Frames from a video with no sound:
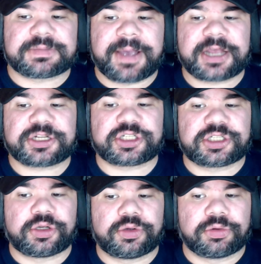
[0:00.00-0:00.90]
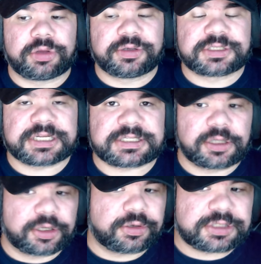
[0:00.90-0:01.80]
match to lose it
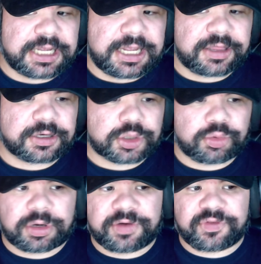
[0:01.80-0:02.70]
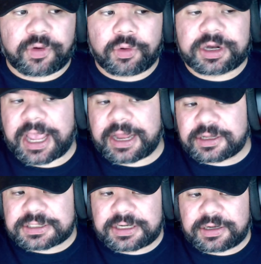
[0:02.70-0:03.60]
lose to either Swerve or
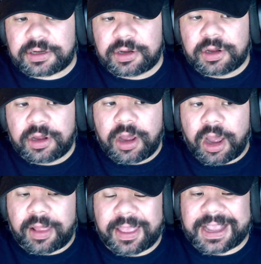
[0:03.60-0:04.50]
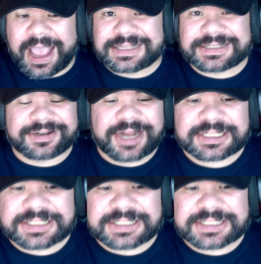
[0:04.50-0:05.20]
Danielson, like as their next